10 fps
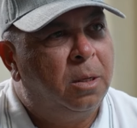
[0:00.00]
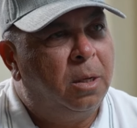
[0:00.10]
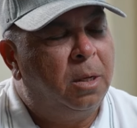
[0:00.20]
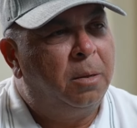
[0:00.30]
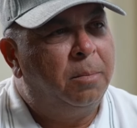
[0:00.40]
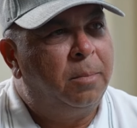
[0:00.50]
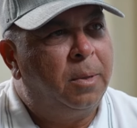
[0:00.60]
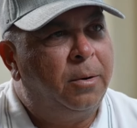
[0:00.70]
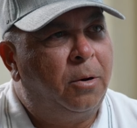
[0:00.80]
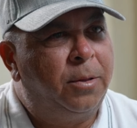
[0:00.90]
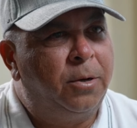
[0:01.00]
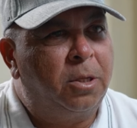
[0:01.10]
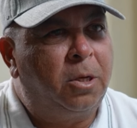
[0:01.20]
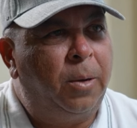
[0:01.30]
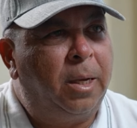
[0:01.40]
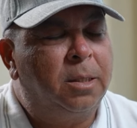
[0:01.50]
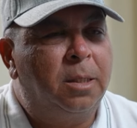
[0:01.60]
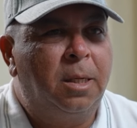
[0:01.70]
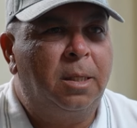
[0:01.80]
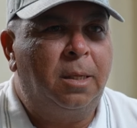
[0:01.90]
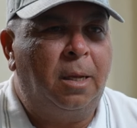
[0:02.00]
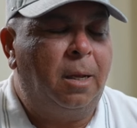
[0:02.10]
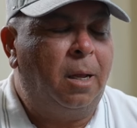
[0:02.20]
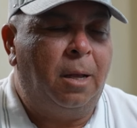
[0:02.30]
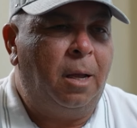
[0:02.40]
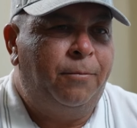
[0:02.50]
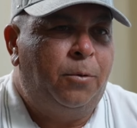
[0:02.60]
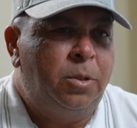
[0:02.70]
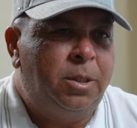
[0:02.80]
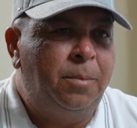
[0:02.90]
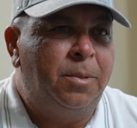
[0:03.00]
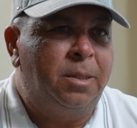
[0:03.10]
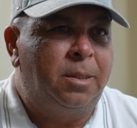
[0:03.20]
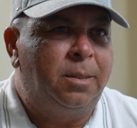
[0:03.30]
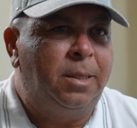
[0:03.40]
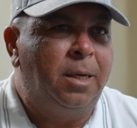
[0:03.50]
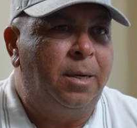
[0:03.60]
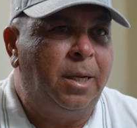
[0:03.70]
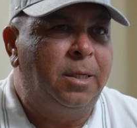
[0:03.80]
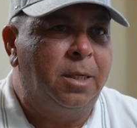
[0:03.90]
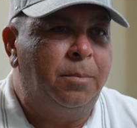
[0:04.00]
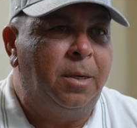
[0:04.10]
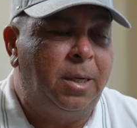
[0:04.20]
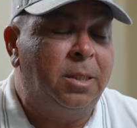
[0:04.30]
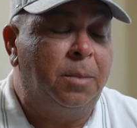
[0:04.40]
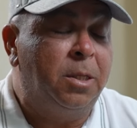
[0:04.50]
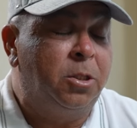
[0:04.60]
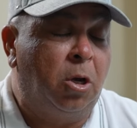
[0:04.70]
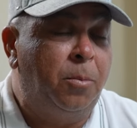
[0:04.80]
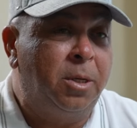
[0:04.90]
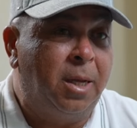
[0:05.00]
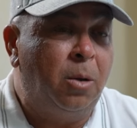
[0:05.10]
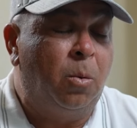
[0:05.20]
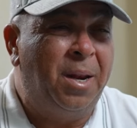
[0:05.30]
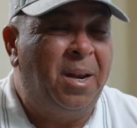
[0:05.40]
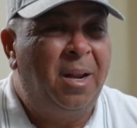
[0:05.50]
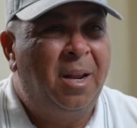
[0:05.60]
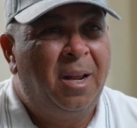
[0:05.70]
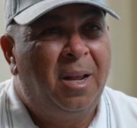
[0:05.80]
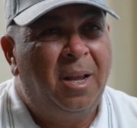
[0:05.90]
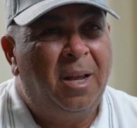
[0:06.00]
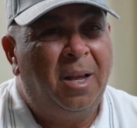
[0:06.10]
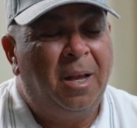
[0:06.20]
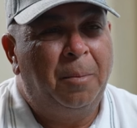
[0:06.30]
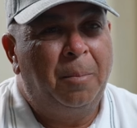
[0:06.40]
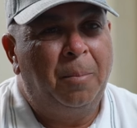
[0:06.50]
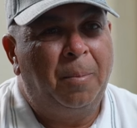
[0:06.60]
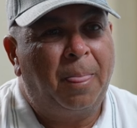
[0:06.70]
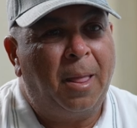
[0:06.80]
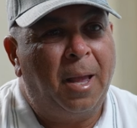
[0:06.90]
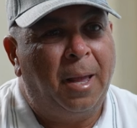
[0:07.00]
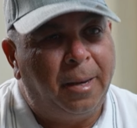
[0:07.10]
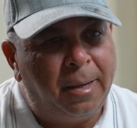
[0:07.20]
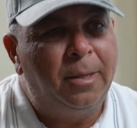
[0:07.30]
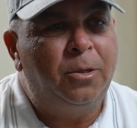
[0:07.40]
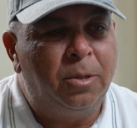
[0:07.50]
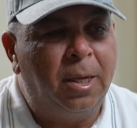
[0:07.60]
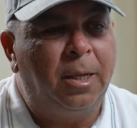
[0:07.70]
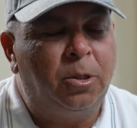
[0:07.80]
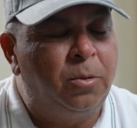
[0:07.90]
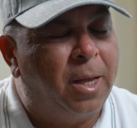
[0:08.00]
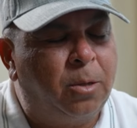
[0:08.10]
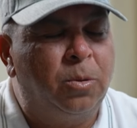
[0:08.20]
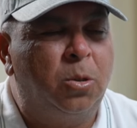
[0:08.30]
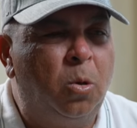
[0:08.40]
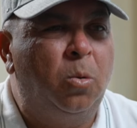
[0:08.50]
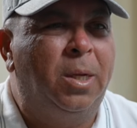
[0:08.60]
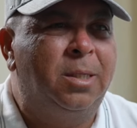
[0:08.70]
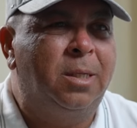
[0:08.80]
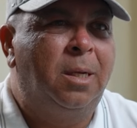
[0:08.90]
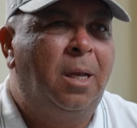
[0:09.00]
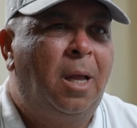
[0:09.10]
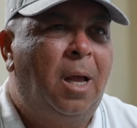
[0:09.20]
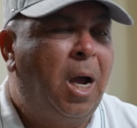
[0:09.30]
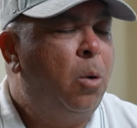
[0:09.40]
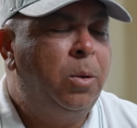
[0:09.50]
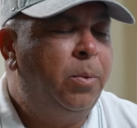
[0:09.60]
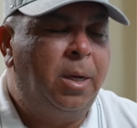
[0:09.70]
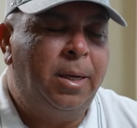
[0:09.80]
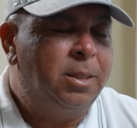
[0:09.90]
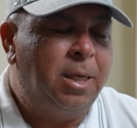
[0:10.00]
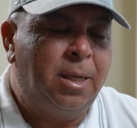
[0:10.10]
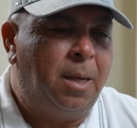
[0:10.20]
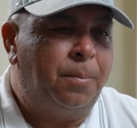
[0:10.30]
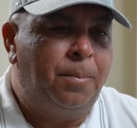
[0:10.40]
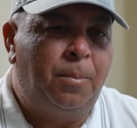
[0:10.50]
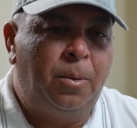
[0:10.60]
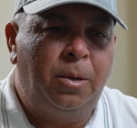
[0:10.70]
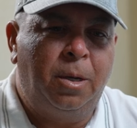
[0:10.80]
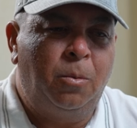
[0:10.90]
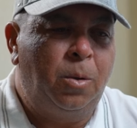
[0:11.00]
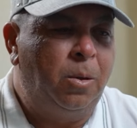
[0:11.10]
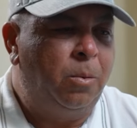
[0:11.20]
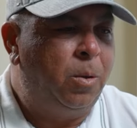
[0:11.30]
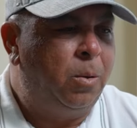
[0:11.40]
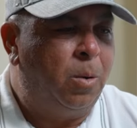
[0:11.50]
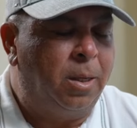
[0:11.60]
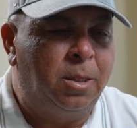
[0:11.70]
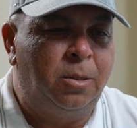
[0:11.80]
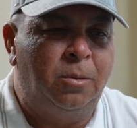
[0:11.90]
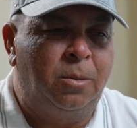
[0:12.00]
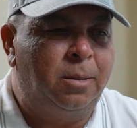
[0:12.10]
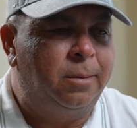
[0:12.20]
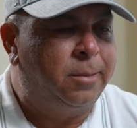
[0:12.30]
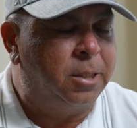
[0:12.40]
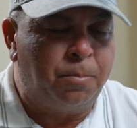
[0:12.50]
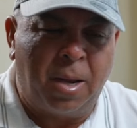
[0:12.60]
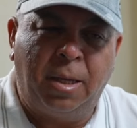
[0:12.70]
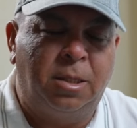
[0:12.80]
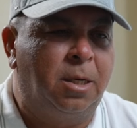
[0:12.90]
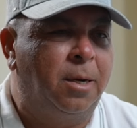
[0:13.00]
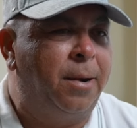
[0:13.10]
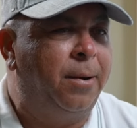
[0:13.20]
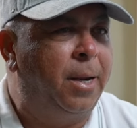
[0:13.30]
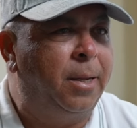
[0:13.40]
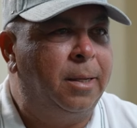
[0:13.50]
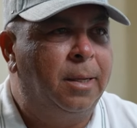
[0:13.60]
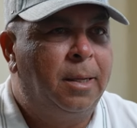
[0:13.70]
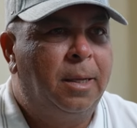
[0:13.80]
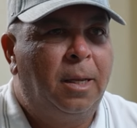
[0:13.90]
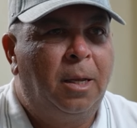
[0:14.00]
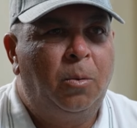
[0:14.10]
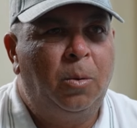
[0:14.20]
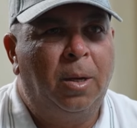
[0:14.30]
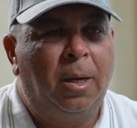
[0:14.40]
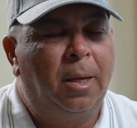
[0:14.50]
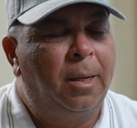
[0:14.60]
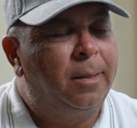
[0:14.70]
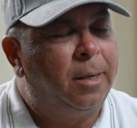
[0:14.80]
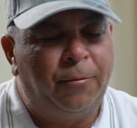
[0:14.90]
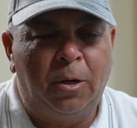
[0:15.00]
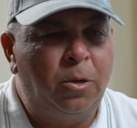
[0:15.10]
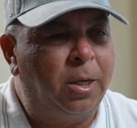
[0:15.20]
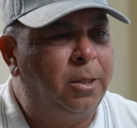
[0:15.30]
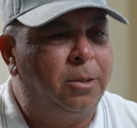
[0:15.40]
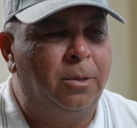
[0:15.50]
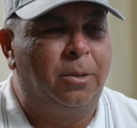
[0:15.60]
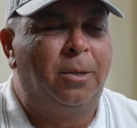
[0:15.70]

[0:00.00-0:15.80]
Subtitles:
and rather not quicks. Our four seamers did a reasonable job on day one. And into day two, that was always how we were going to set up. You know, we wanted to just manage the run rate. We were never looking to,